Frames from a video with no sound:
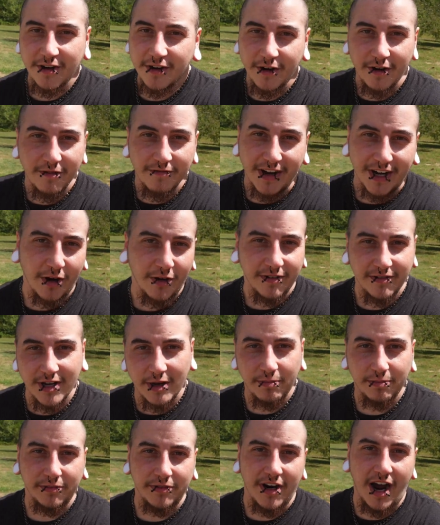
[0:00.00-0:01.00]
you know, if I don't end
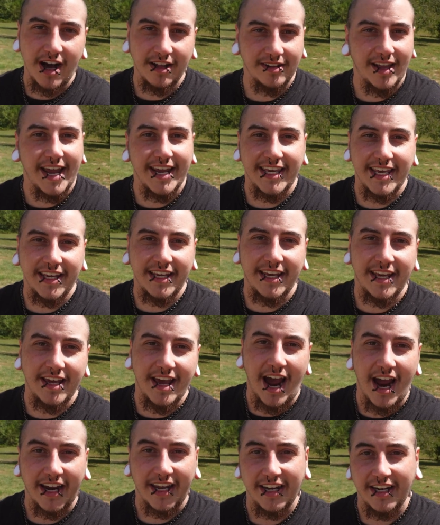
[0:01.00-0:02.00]
up not liking it,
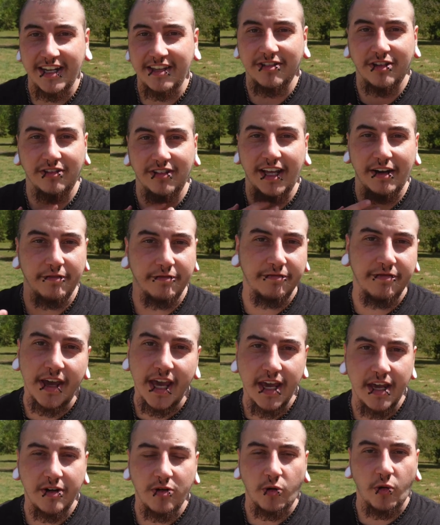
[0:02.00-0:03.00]
I can either let it
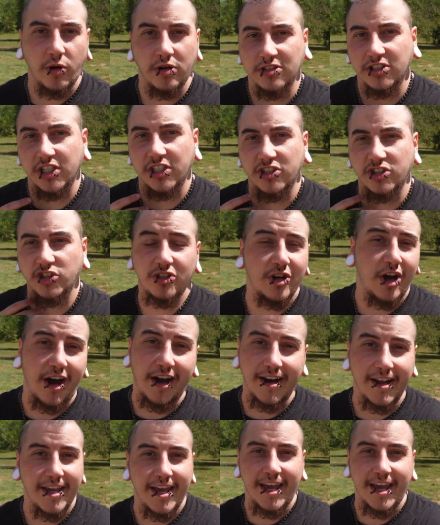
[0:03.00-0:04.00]
fade or just cut it